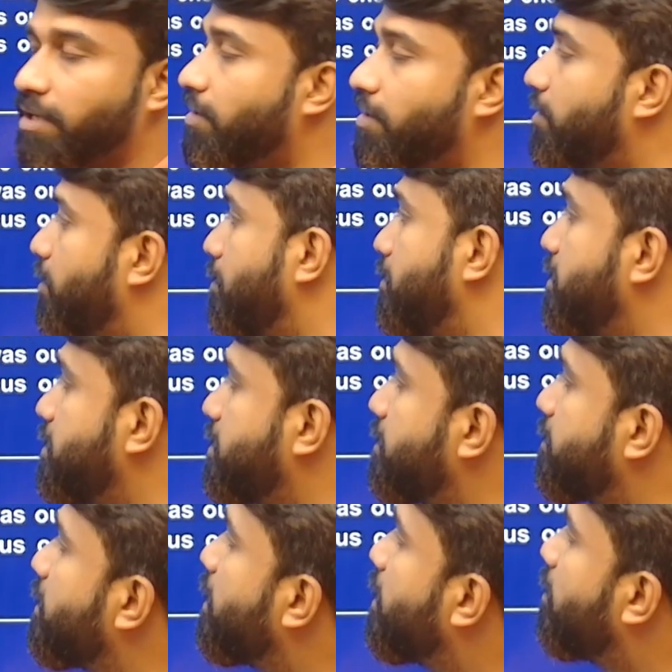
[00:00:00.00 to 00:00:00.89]
contribution
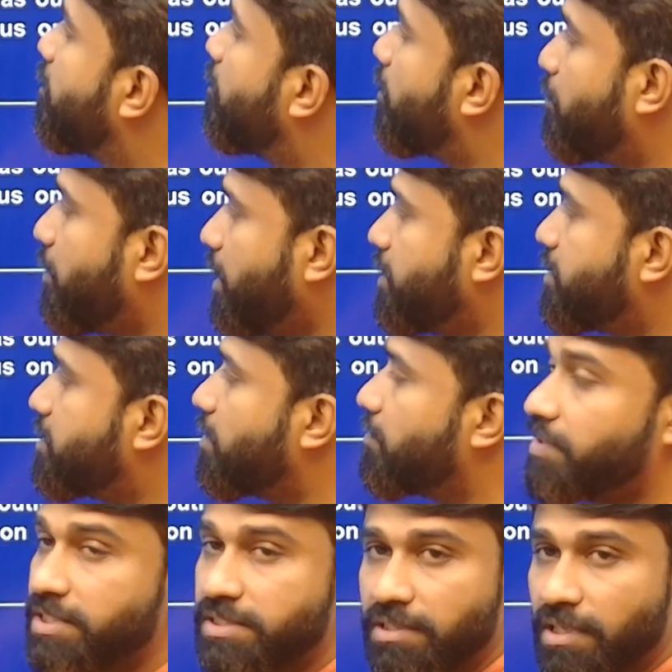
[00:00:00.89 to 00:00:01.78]
from each of
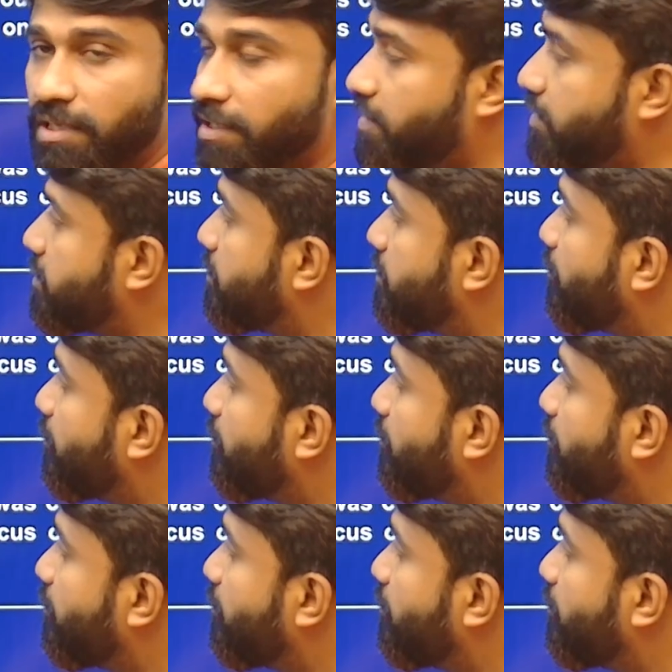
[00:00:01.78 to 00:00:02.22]
these countries.